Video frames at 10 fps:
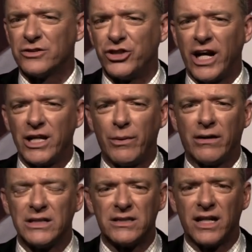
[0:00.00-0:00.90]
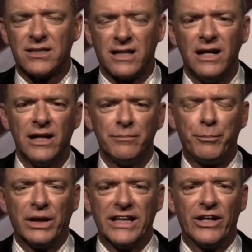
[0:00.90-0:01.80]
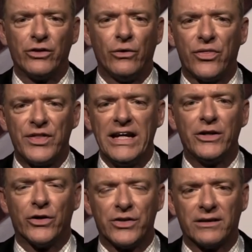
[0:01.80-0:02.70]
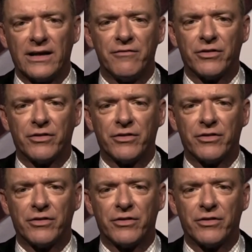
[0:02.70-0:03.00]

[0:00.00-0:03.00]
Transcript: January 6th political theater that they've